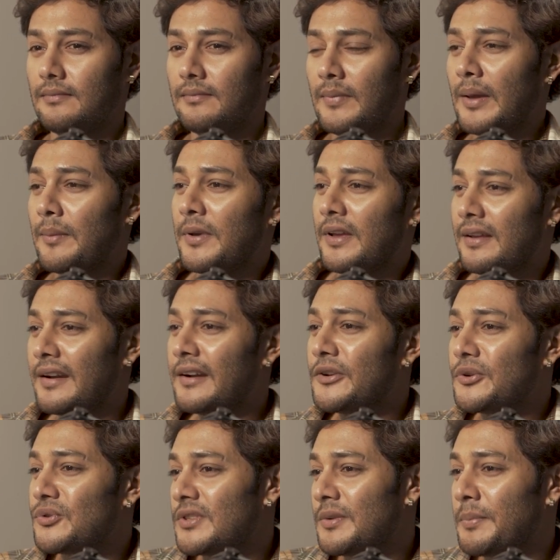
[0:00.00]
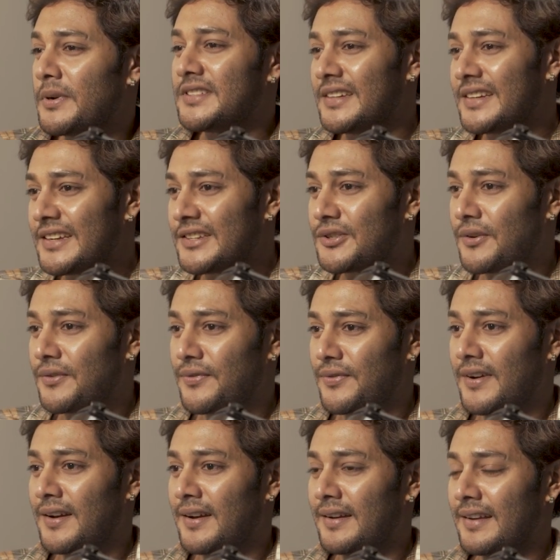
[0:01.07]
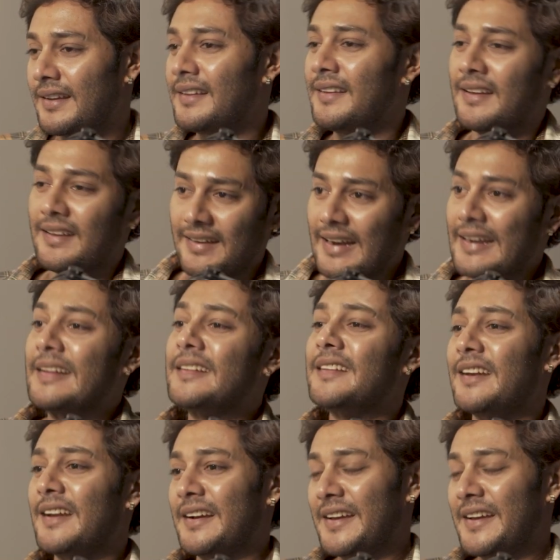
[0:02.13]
maybe reduce the percentage of getting the lung